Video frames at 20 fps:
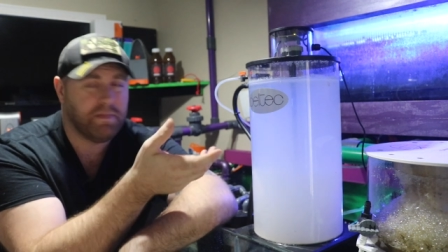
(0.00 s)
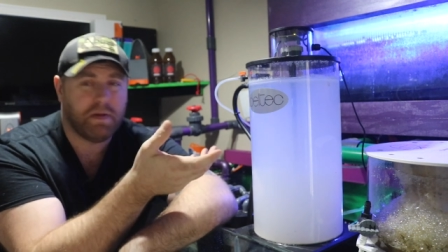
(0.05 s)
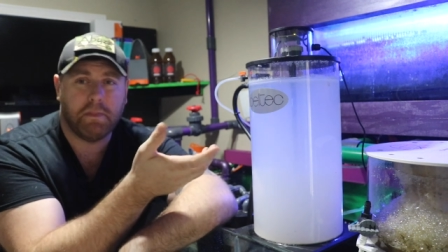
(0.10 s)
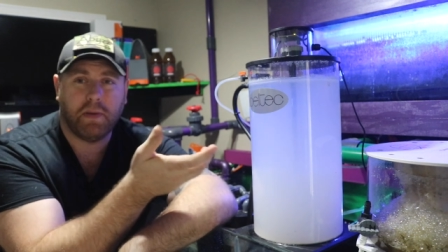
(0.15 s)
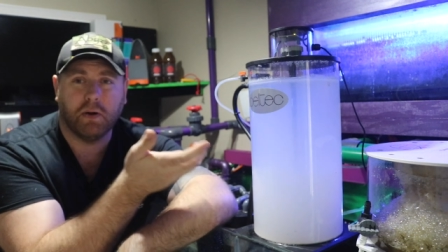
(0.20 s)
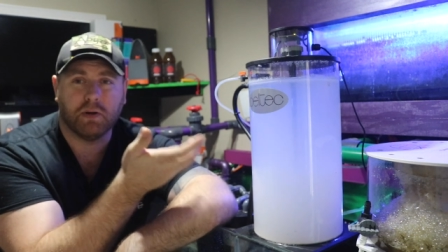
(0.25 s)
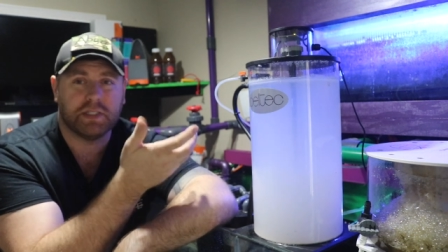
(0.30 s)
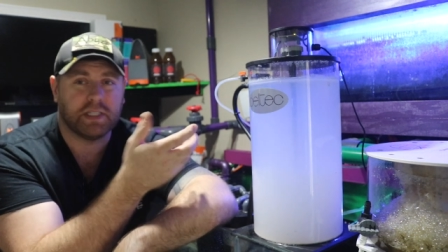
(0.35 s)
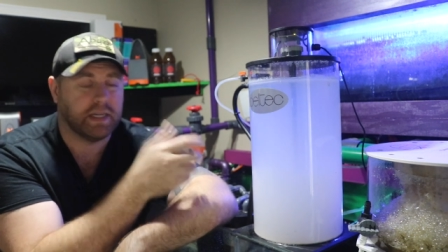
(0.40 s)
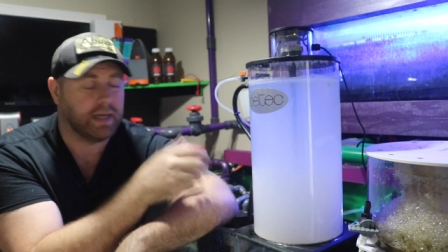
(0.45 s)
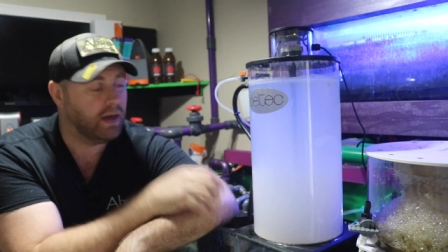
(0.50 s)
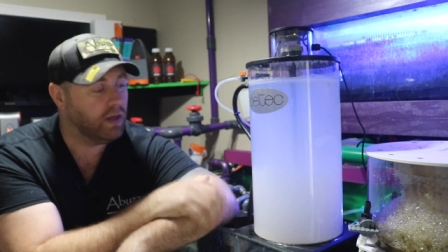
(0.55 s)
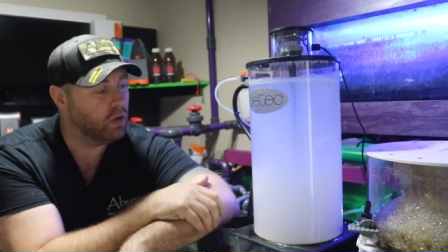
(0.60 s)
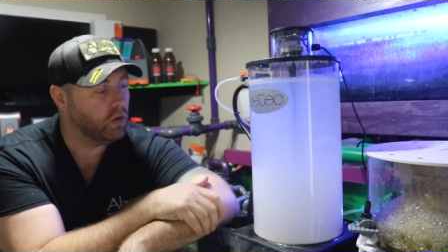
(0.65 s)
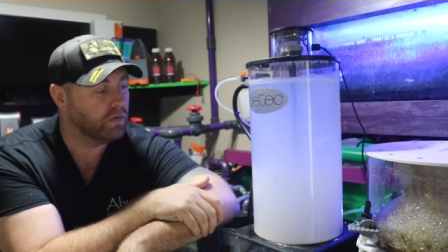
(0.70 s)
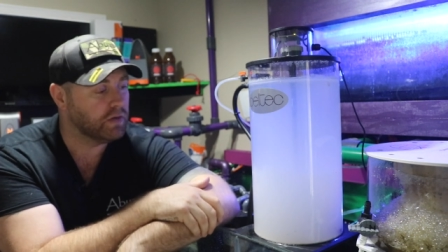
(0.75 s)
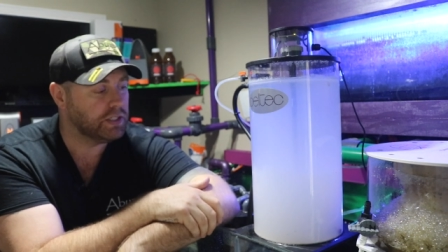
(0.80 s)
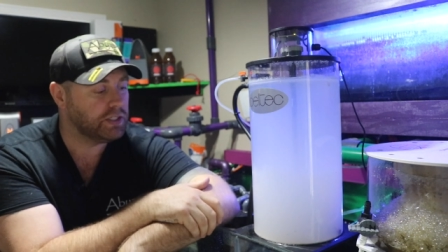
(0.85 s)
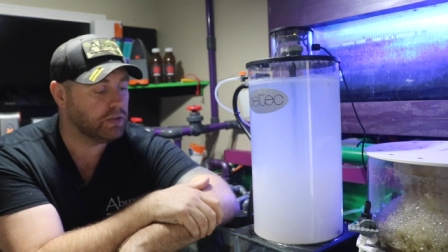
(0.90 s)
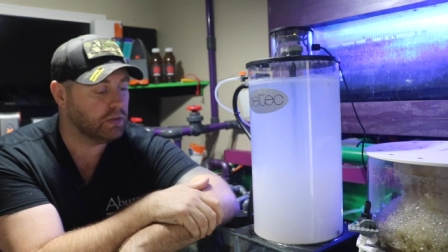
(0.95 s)
been posting
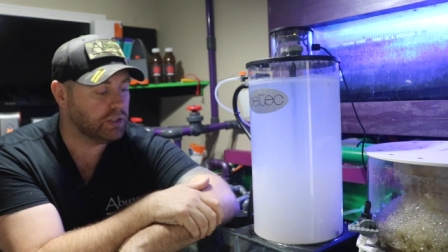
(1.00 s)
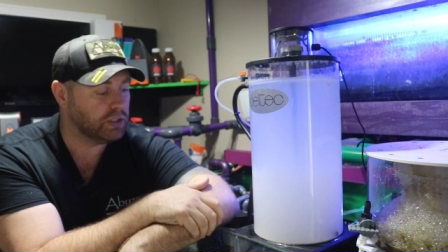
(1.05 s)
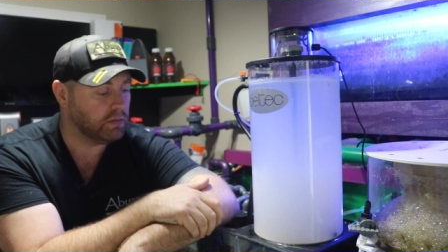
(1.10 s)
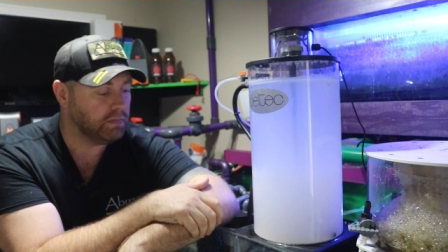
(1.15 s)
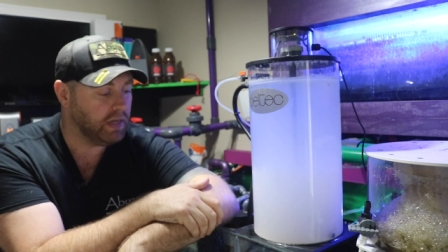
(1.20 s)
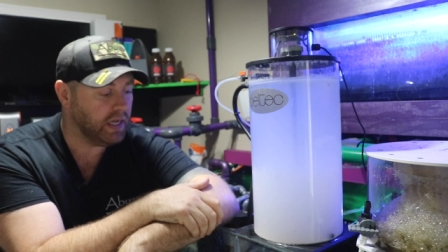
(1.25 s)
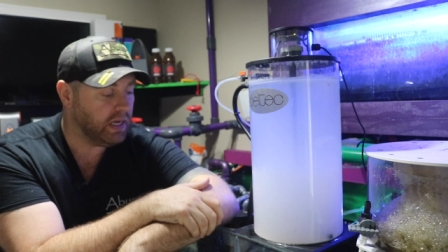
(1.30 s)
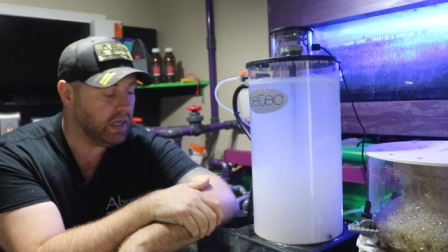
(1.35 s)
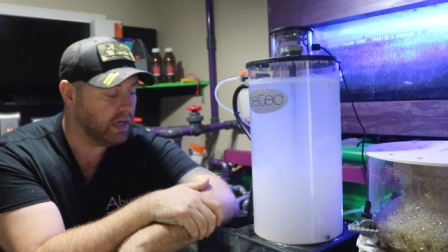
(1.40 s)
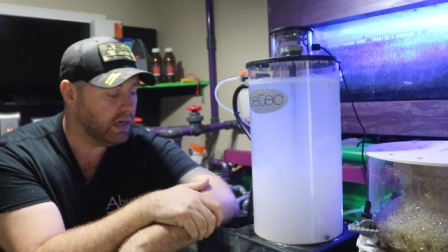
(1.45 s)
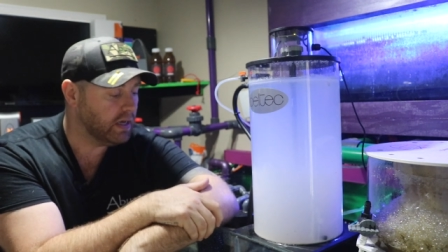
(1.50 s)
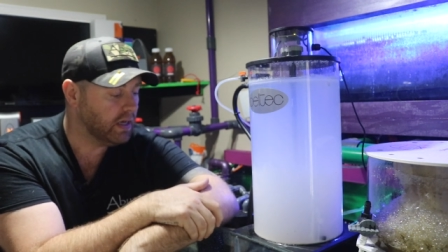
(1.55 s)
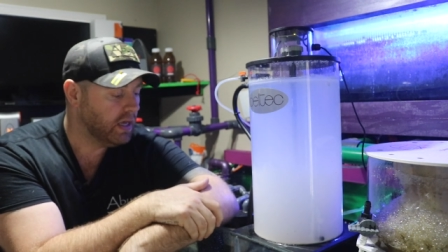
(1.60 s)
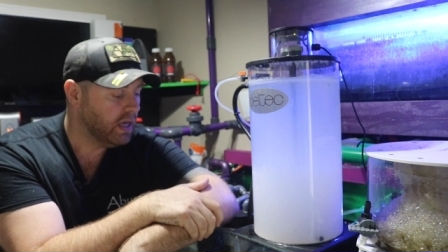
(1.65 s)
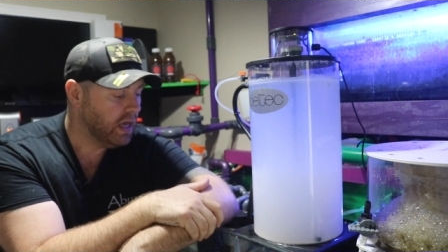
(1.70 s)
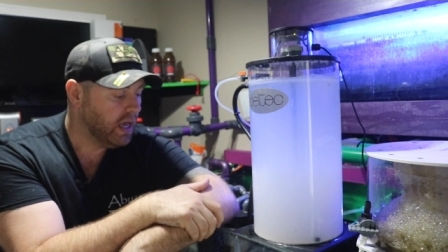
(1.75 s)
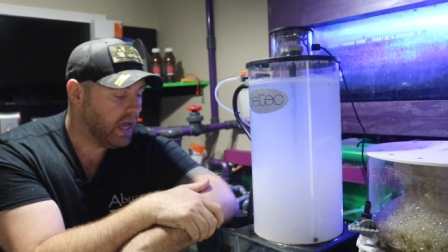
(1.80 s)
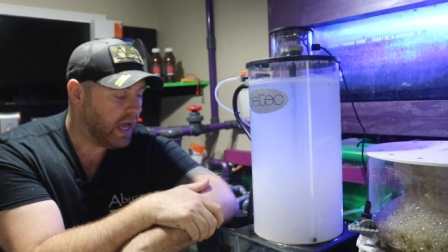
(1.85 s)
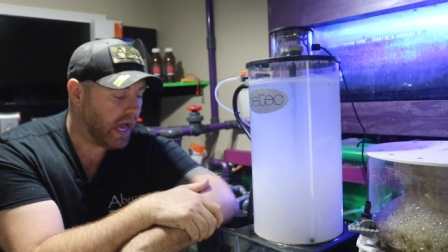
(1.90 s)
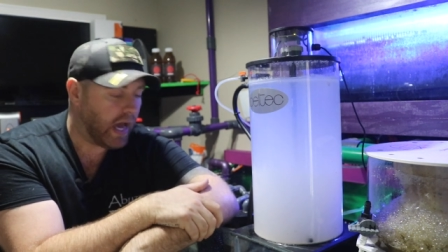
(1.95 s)
all over social media
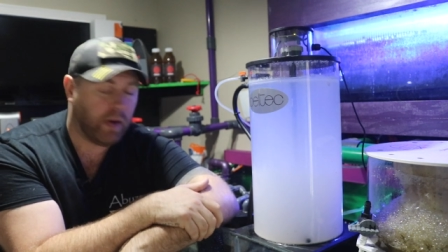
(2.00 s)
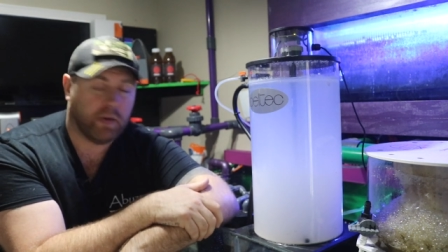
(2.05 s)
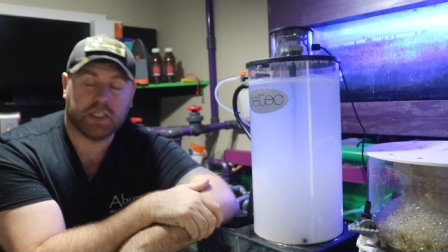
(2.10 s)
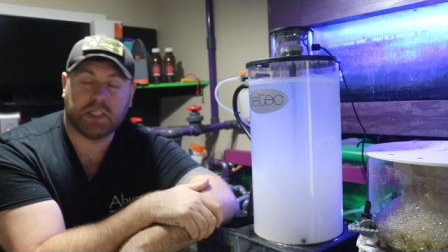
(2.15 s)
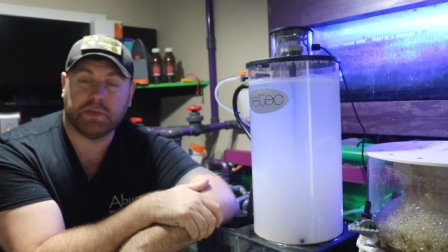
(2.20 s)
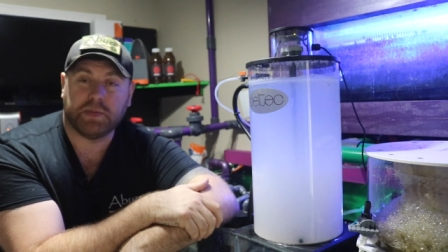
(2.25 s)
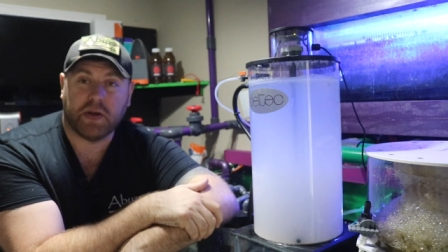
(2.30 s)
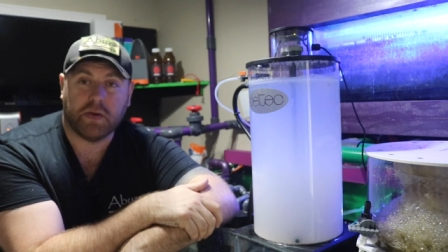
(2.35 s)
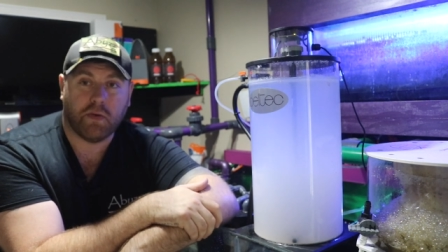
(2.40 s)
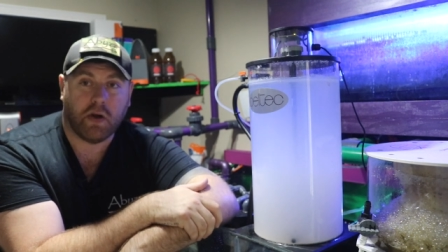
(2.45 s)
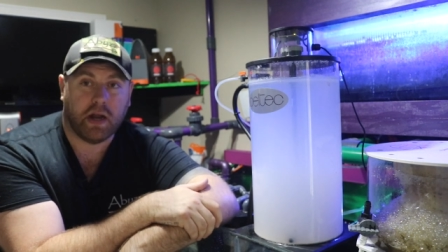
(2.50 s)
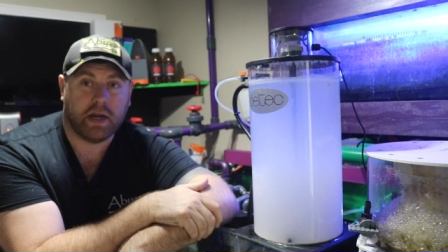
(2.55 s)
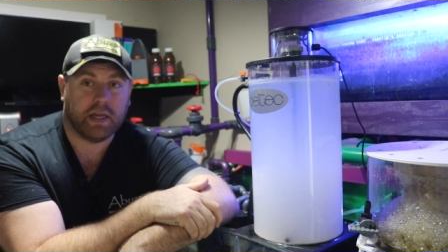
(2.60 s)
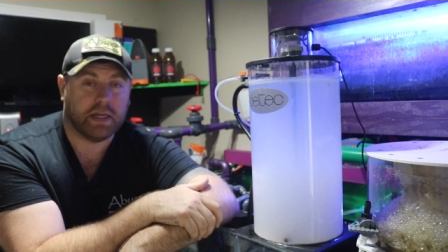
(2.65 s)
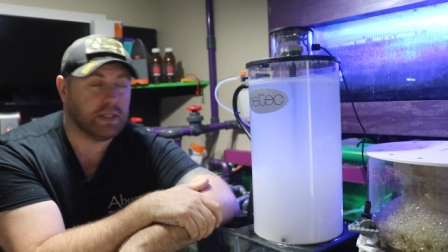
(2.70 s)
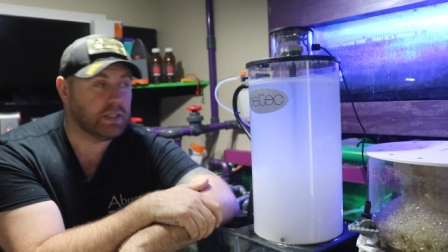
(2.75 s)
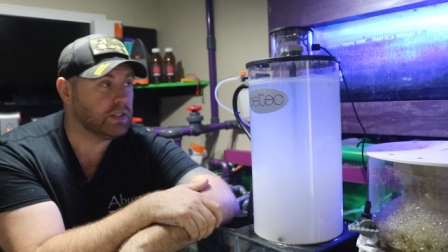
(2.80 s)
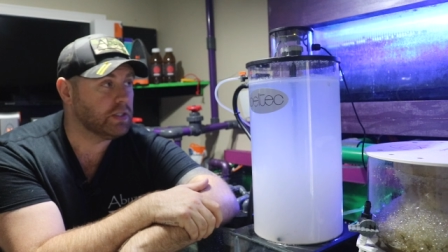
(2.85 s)
how it's been running.